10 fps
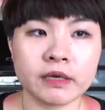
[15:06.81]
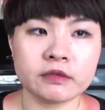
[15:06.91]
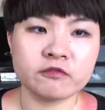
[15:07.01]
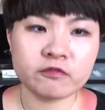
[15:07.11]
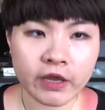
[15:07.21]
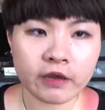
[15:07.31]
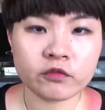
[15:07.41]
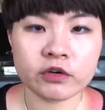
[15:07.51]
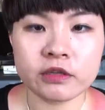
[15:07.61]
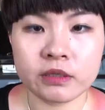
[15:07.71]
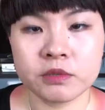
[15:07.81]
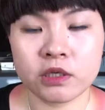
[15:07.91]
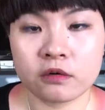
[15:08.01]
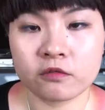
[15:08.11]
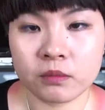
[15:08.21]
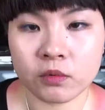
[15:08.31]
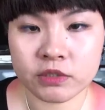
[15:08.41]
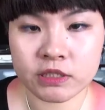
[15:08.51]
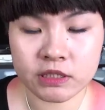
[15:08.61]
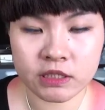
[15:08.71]
My favorite lip tart from O
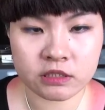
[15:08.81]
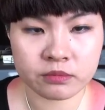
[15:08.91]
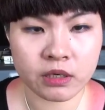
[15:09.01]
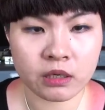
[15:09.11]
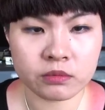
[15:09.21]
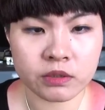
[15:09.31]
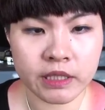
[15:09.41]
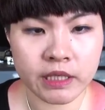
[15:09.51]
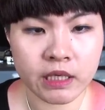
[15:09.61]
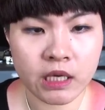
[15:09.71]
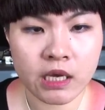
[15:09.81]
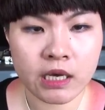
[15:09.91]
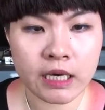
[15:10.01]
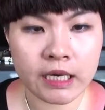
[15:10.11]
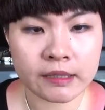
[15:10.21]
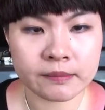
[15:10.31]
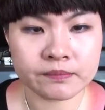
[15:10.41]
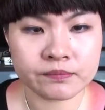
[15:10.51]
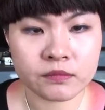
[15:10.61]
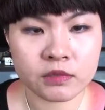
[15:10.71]
C C is probably um,
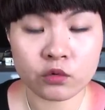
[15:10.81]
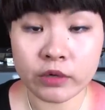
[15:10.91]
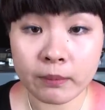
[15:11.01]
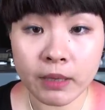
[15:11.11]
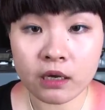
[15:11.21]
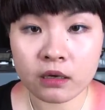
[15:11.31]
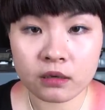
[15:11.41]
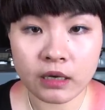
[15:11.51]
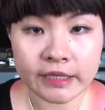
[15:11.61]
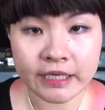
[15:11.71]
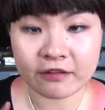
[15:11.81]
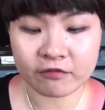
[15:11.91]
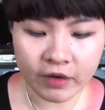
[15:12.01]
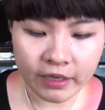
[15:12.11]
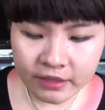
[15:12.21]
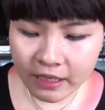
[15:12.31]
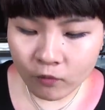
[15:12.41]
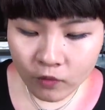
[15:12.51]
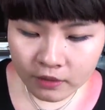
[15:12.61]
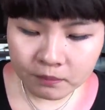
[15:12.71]
Grandma. I can't find
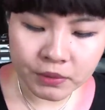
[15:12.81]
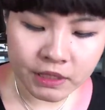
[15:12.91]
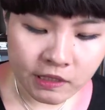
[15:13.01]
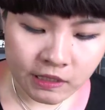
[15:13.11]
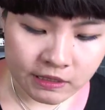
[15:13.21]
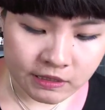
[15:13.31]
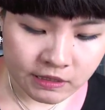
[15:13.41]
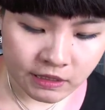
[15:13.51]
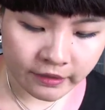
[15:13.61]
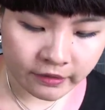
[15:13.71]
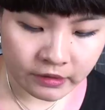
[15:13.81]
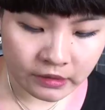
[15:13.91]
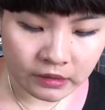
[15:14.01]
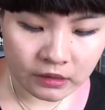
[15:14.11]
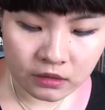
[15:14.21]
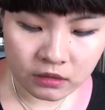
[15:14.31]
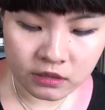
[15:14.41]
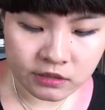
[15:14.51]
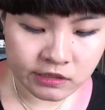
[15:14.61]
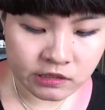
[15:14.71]
that one because I think
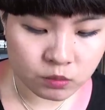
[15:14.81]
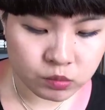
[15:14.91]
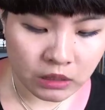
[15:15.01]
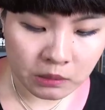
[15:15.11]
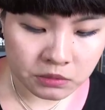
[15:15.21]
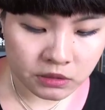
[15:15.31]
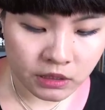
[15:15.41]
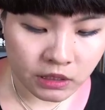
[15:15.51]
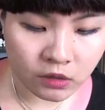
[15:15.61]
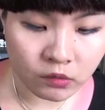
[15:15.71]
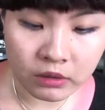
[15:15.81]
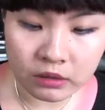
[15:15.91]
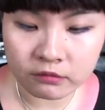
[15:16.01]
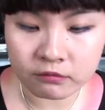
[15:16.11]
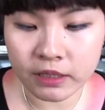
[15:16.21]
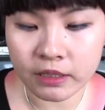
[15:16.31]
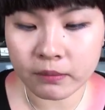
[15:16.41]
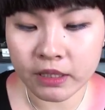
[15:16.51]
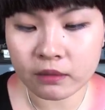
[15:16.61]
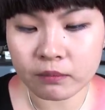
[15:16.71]
it's probably in one of my
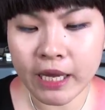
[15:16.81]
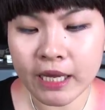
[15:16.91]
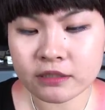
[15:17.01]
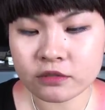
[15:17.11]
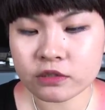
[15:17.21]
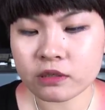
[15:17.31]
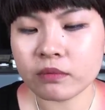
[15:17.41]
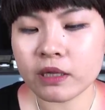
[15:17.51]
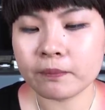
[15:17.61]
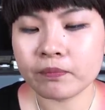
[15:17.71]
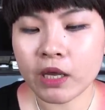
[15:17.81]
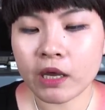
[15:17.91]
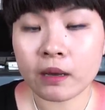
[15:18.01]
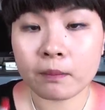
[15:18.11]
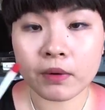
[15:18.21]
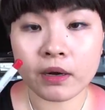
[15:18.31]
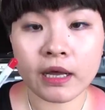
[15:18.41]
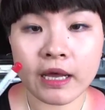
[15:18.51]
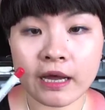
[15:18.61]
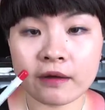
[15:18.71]
makeup bags or something. But
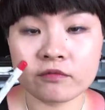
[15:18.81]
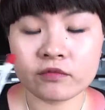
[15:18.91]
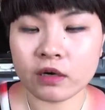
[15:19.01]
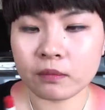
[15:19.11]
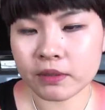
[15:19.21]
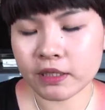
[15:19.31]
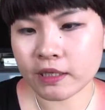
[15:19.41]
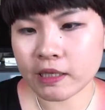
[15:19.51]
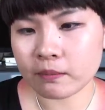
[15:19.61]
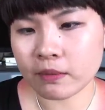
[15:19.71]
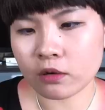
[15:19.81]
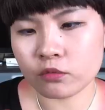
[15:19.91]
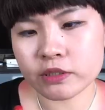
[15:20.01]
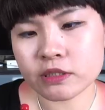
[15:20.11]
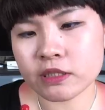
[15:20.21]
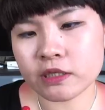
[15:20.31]
I have, uh, but they came out recently.